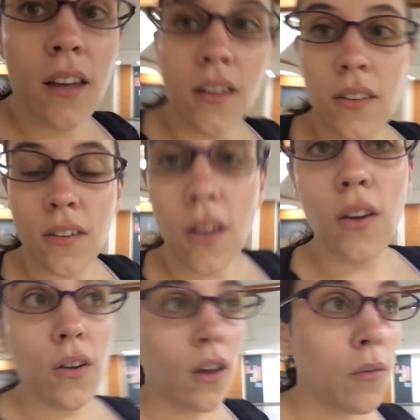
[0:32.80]
So
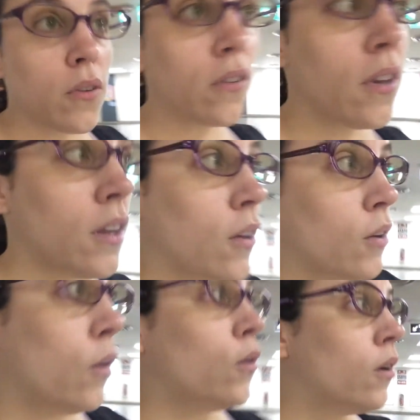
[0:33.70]
I'm just gonna
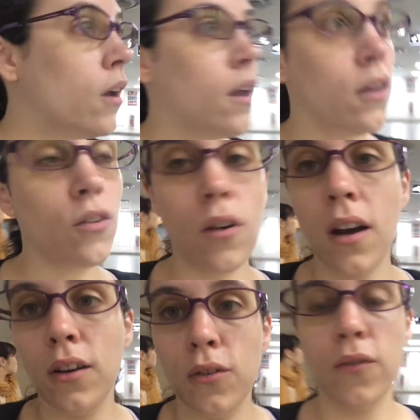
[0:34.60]
go and
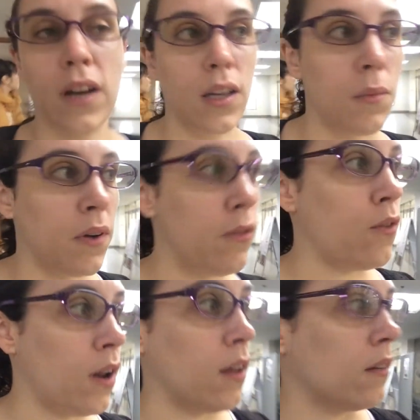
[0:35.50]
try to find my
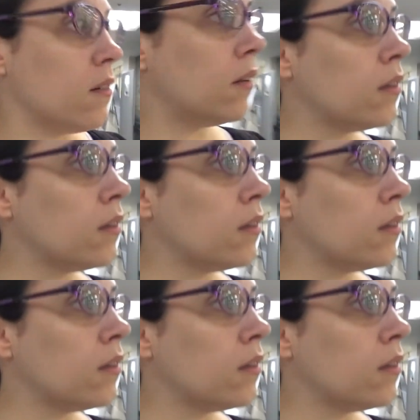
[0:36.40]
friend.